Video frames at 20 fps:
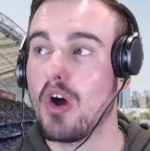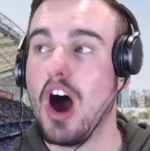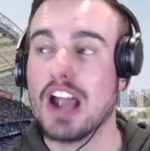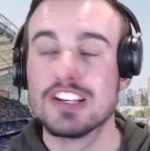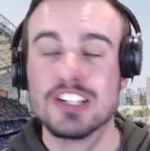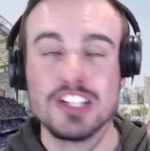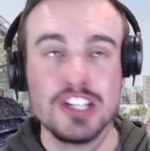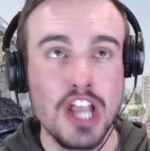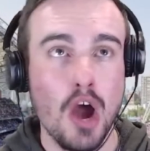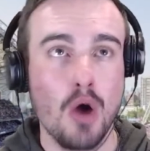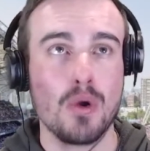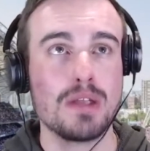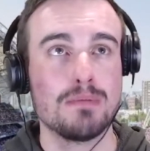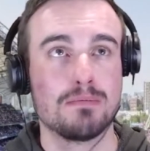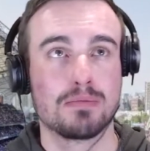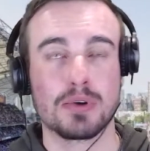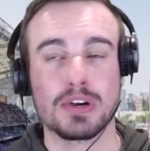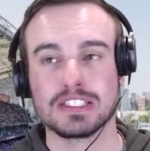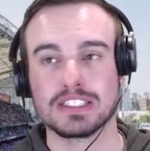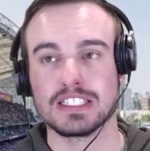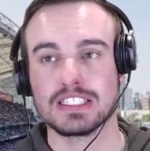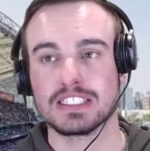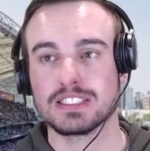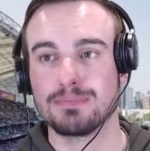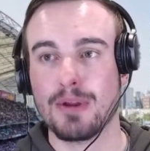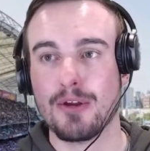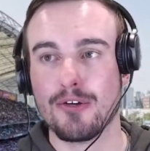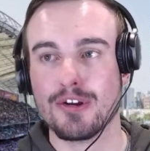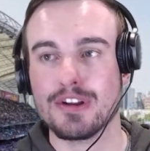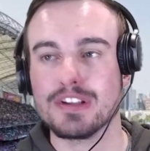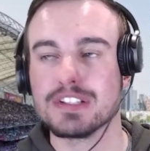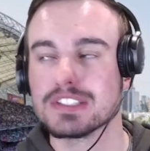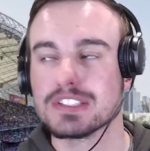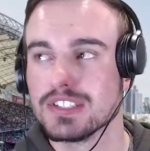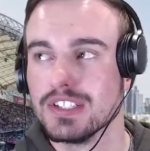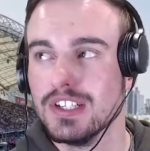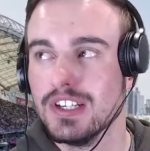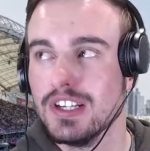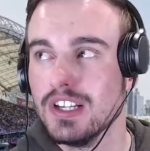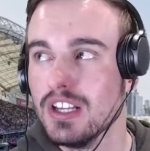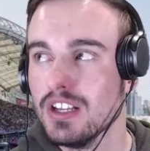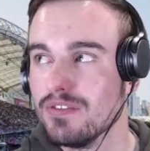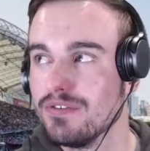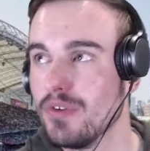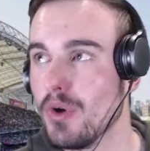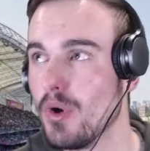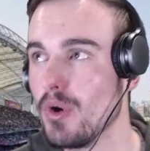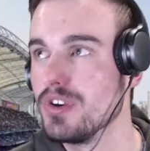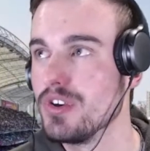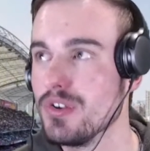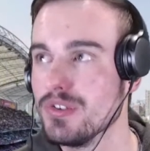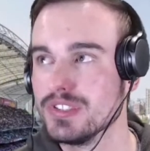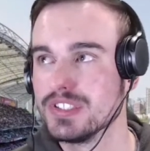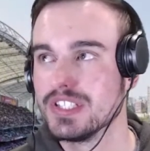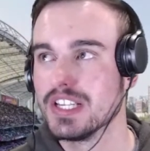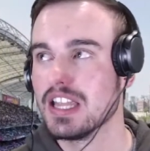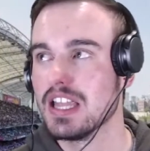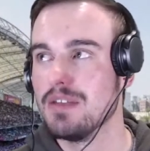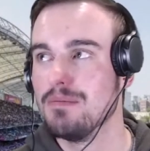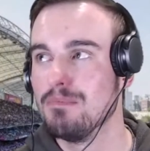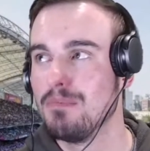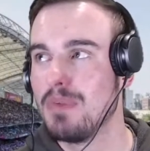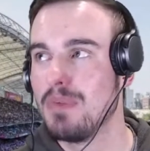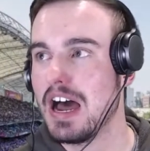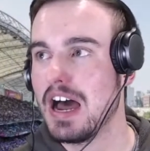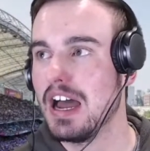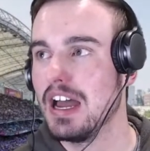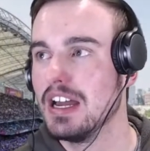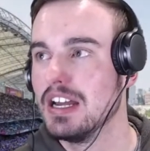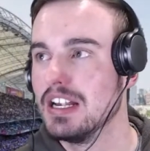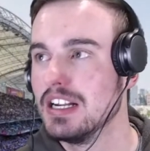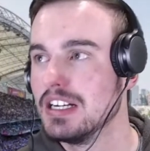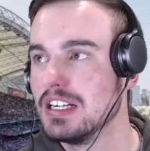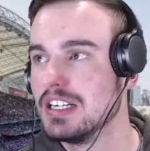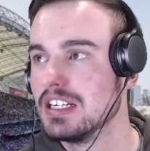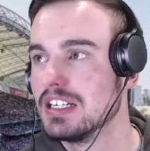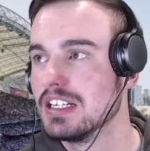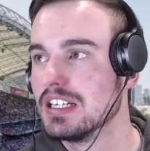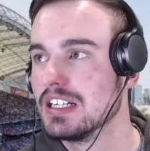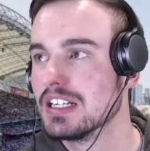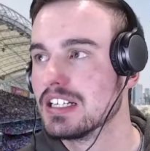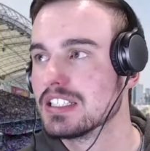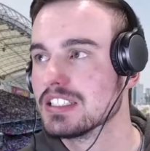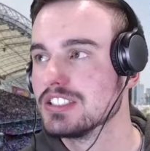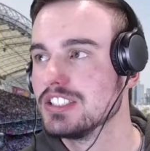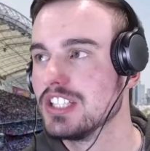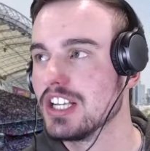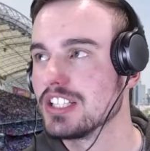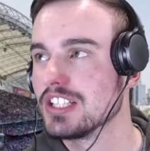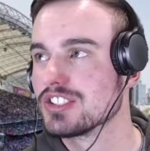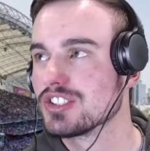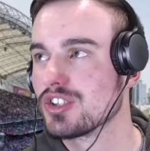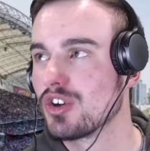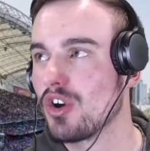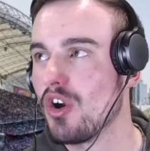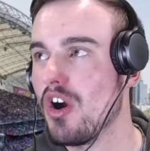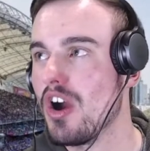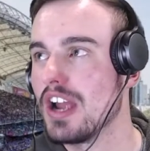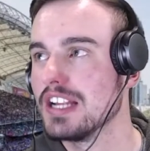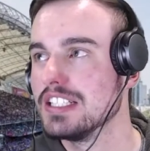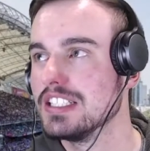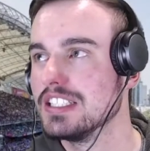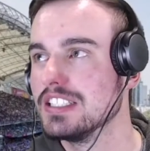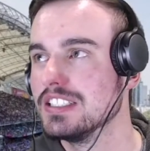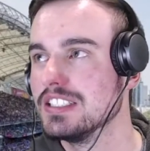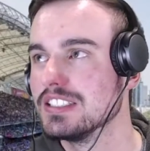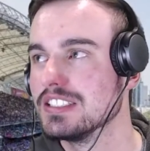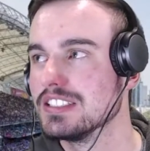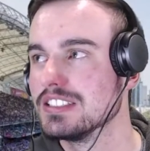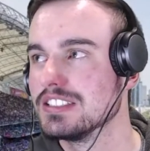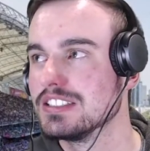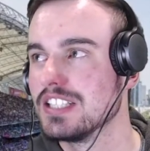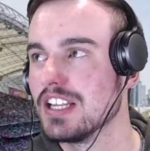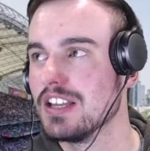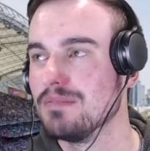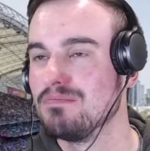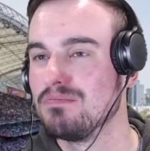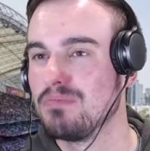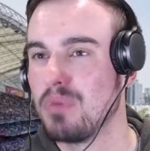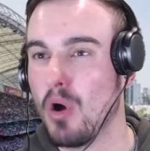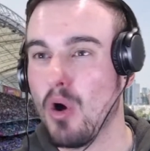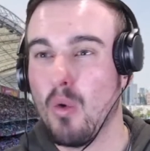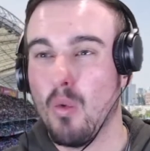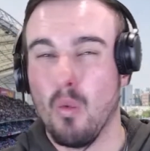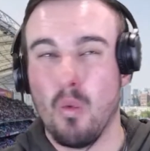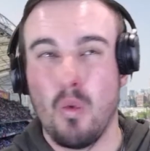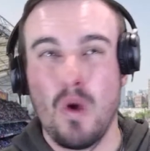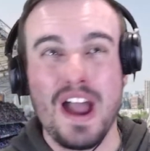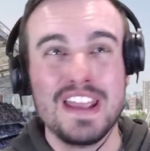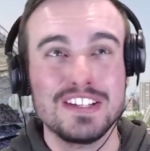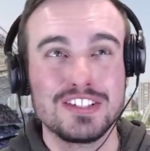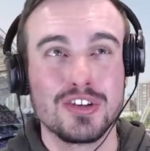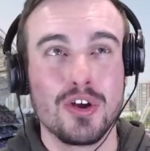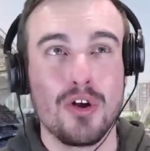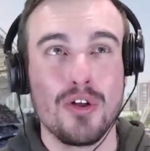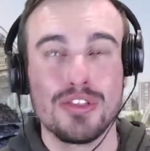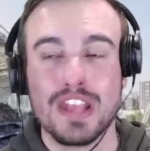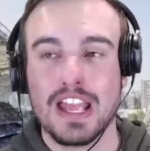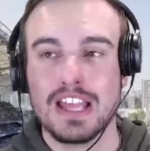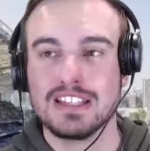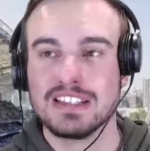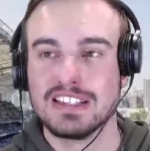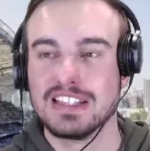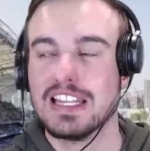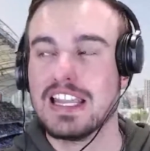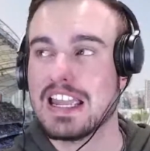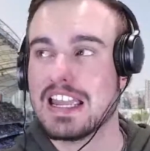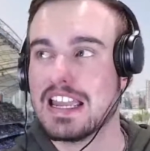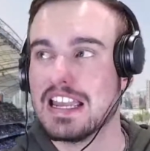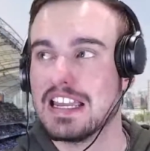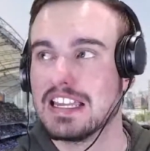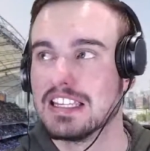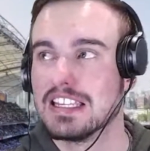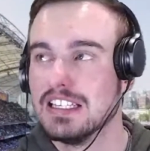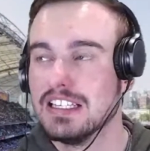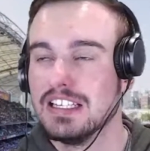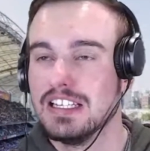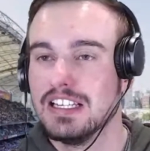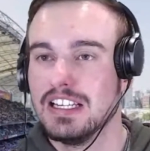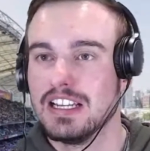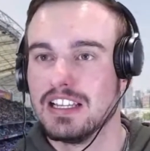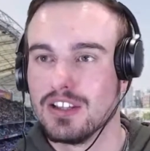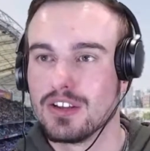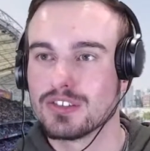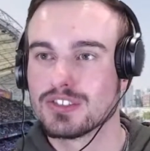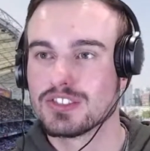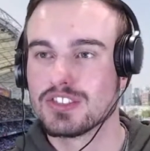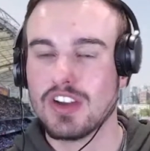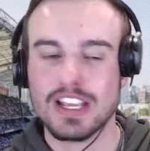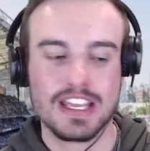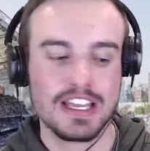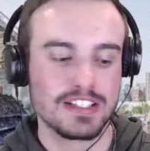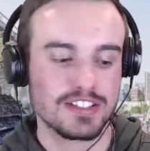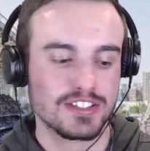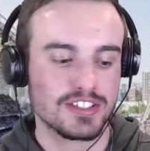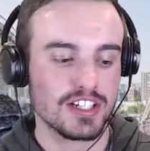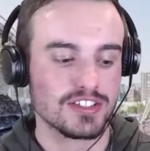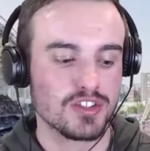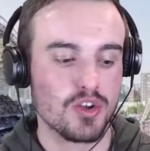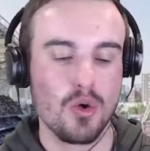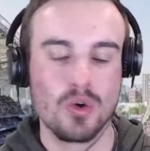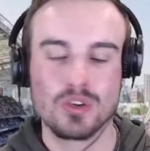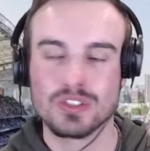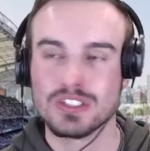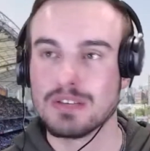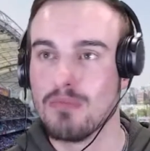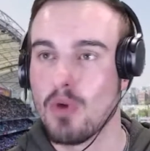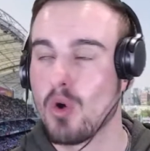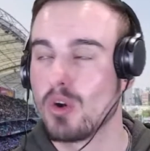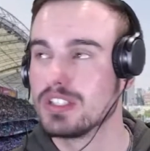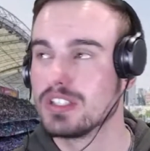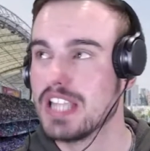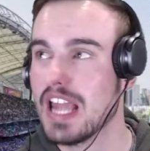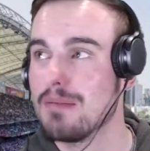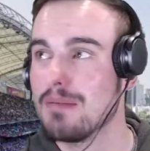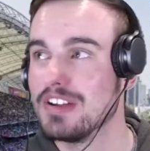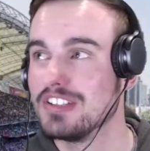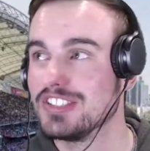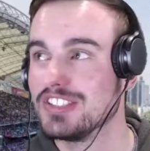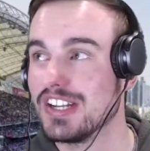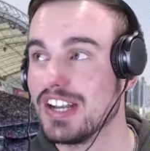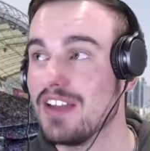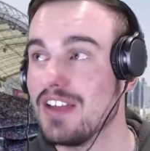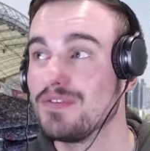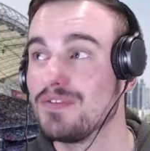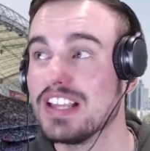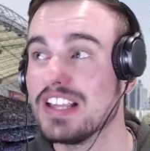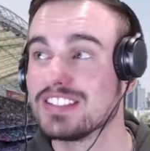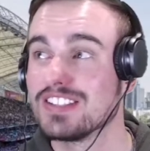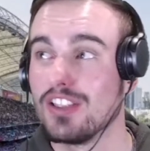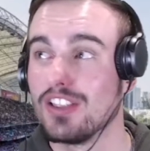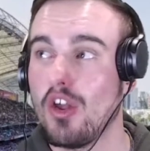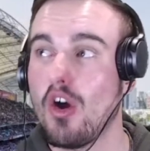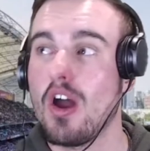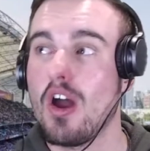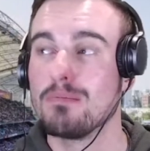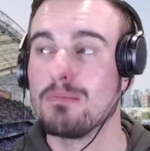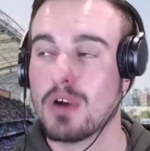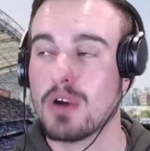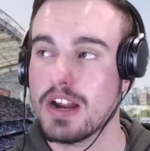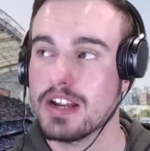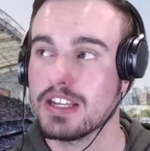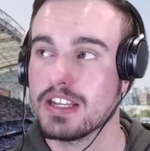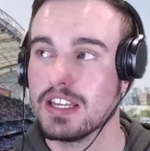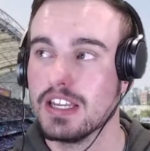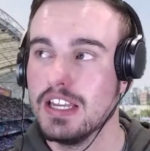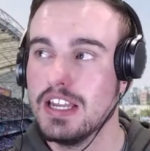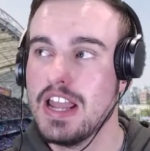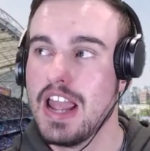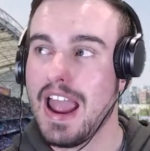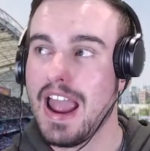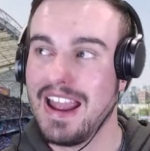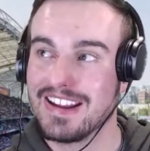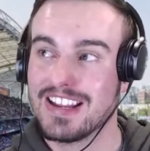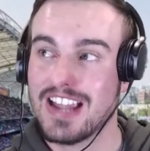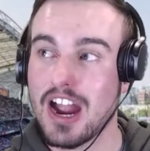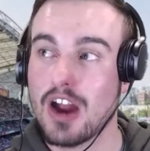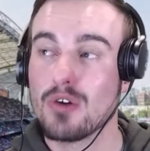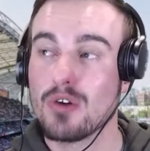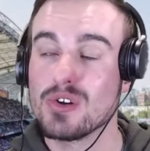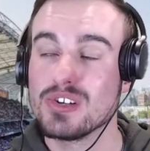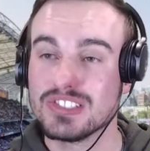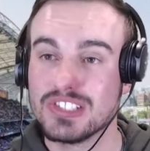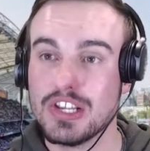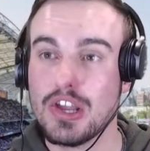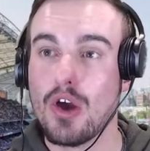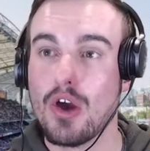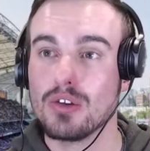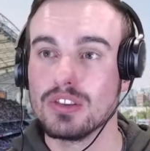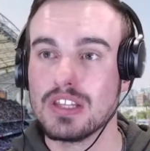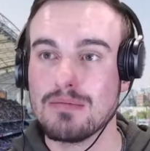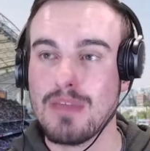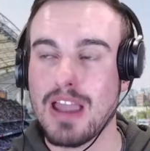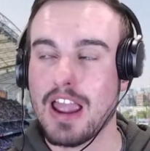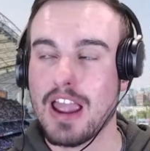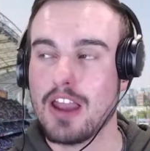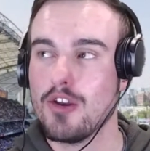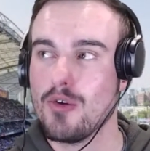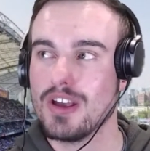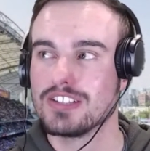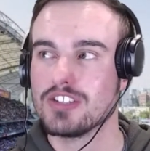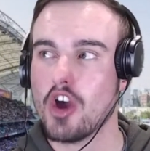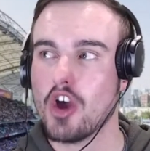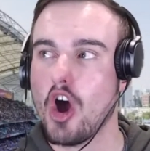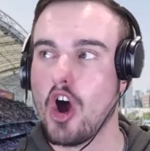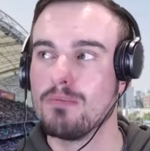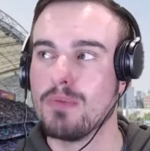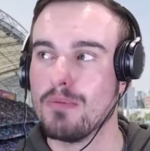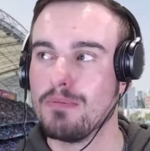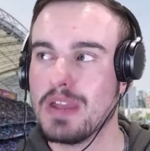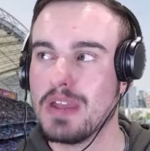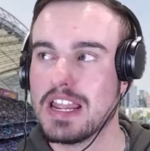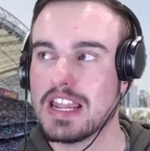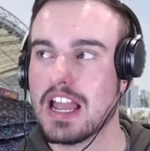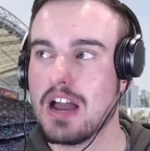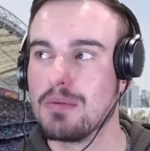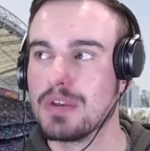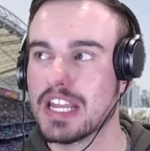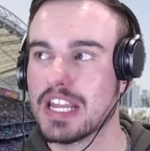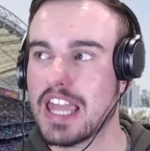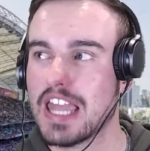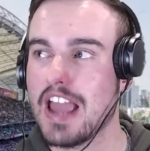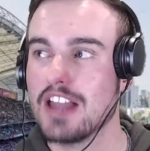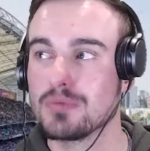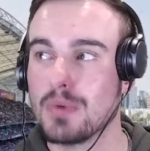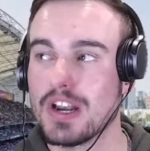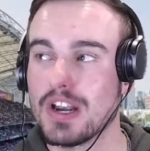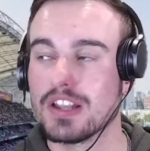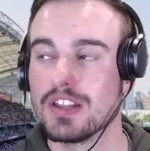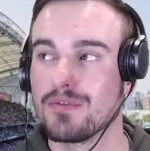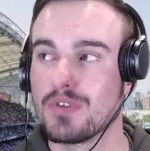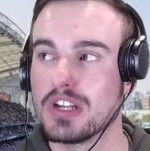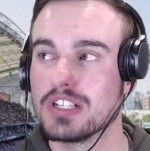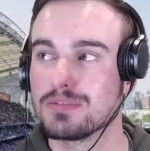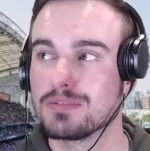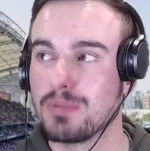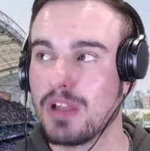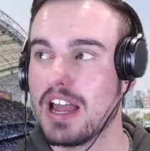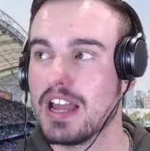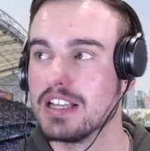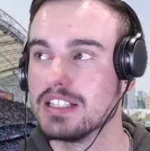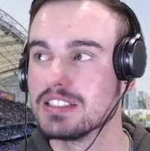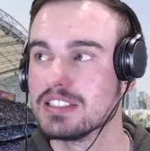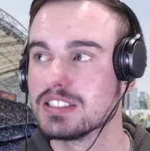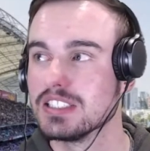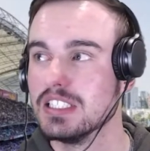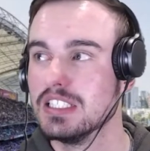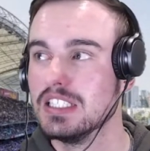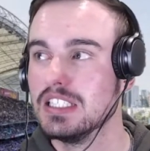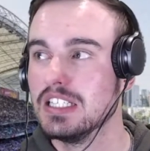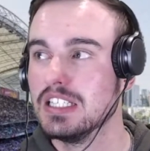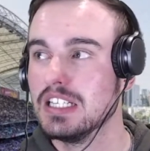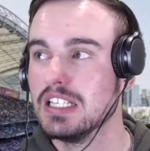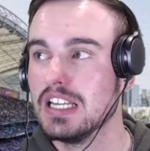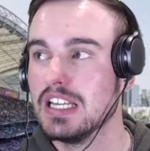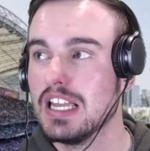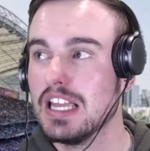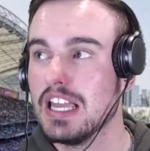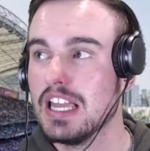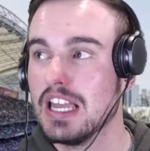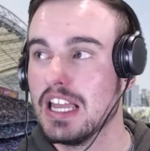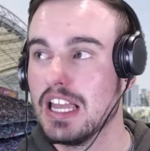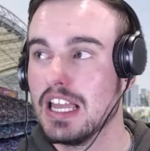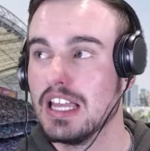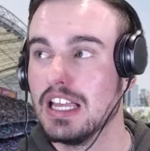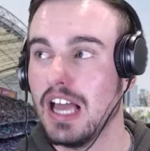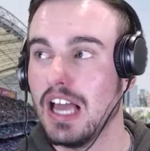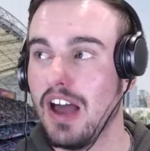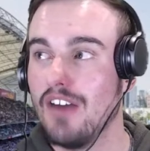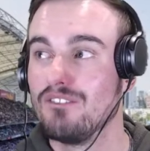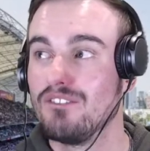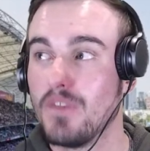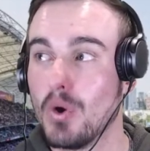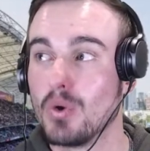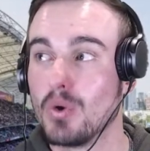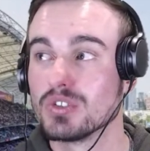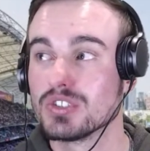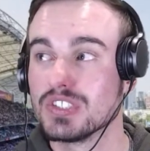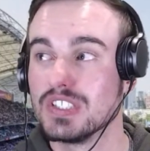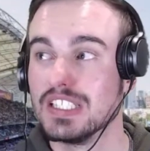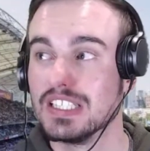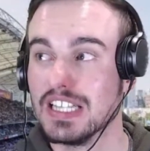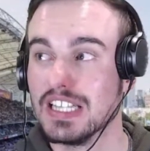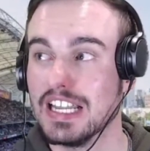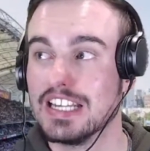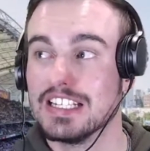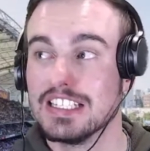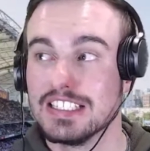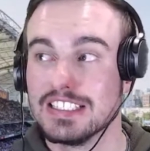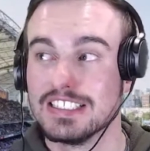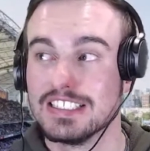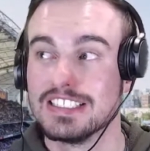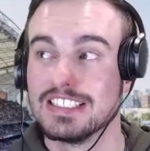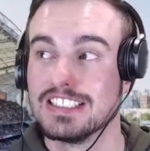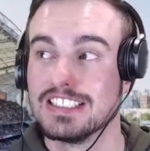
I know he brings experience for New Zealand, but just trying to put weight on that leg looks like it's just causing more damage. And if there's a line break and Curry's the only man who has a hope of being able to catch one of the French players, unfortunately,